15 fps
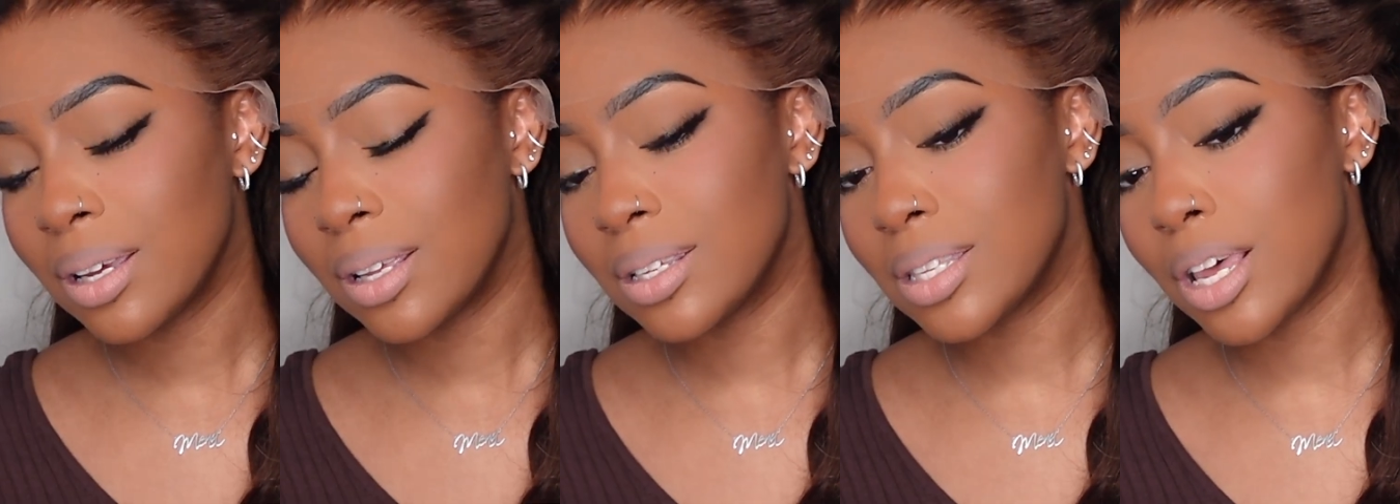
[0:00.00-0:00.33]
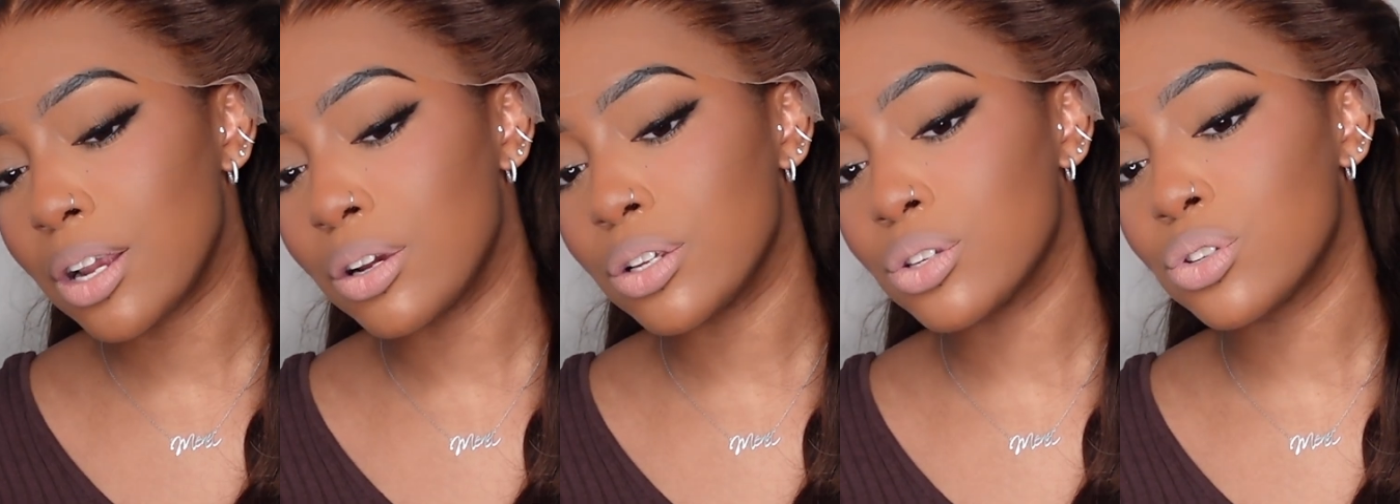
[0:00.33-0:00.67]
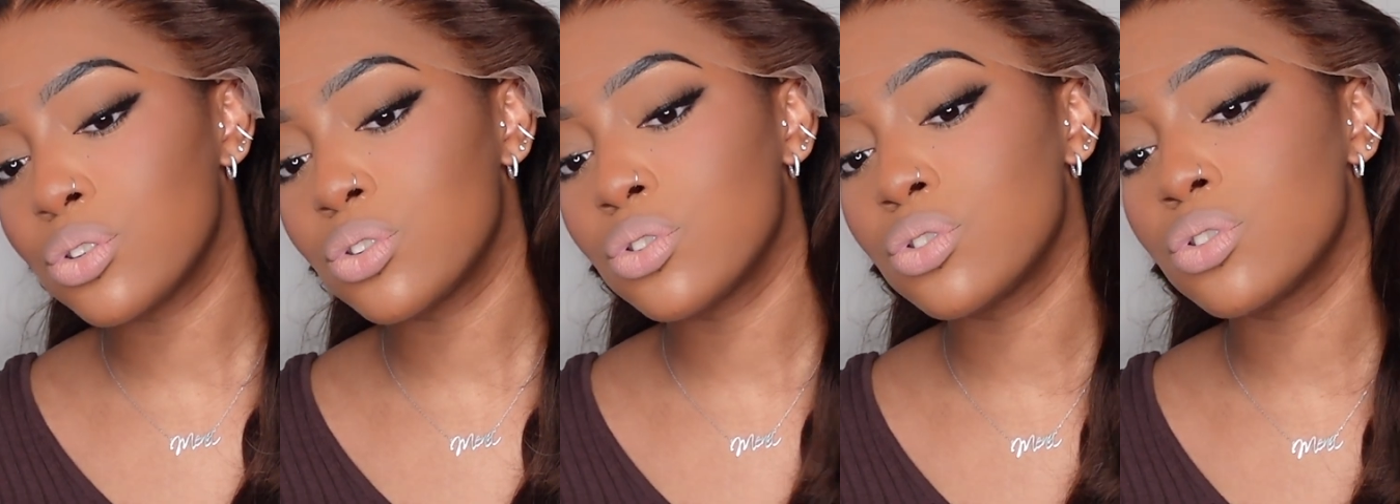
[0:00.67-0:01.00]
this hair is
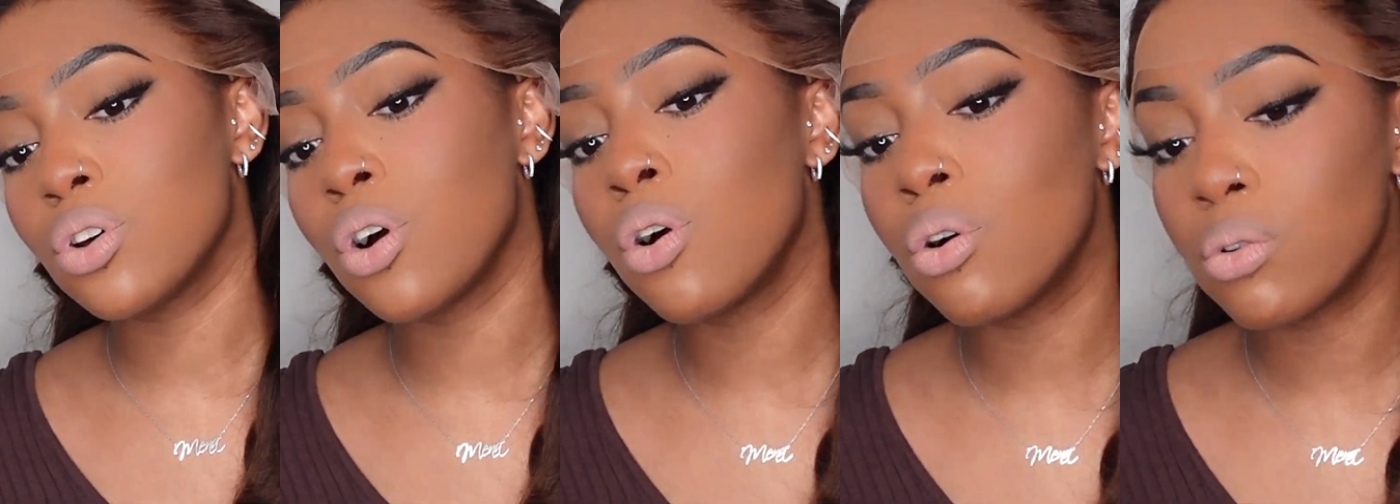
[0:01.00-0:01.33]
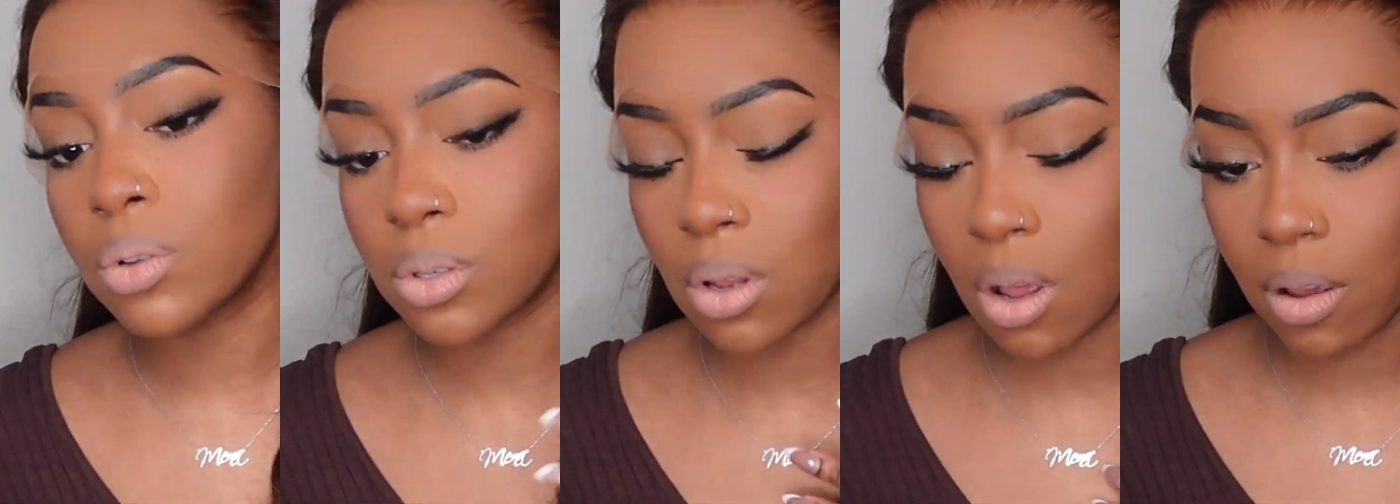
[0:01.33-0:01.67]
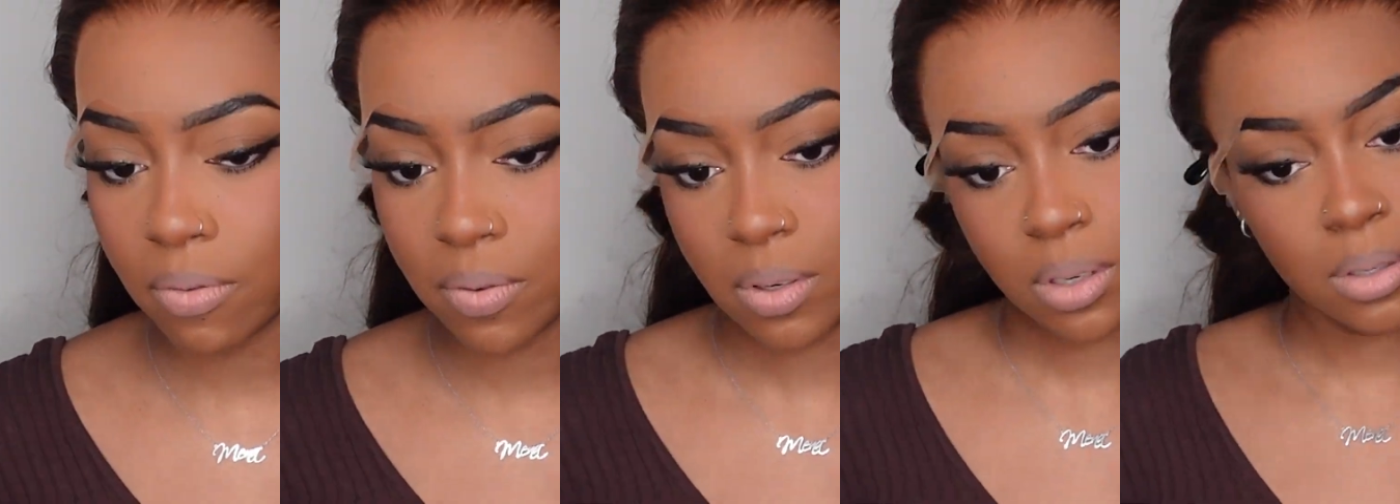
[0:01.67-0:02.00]
so
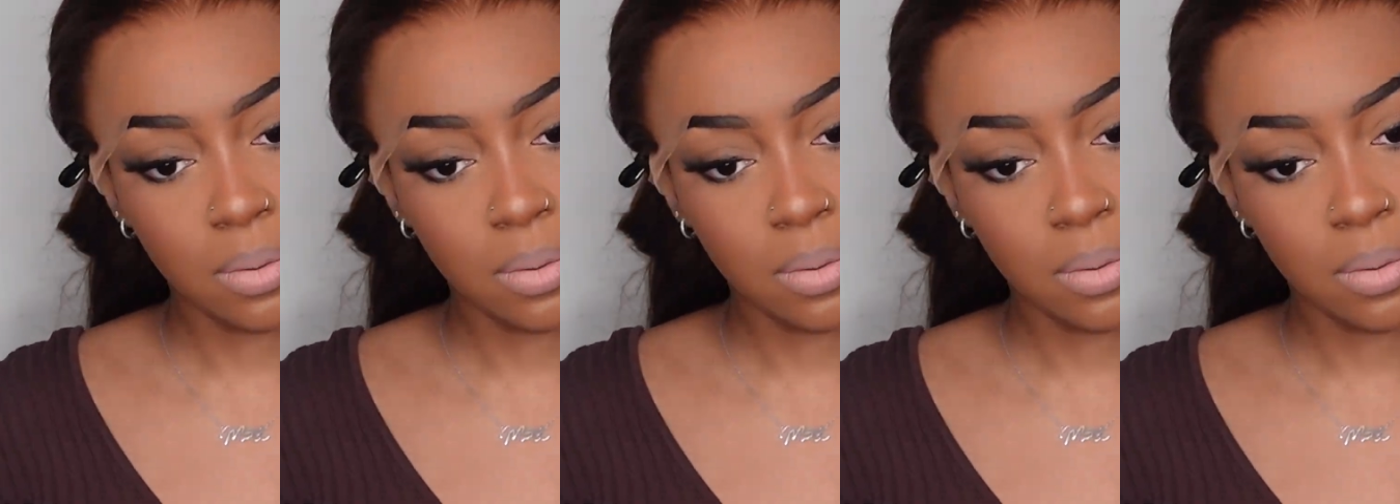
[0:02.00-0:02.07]
soft.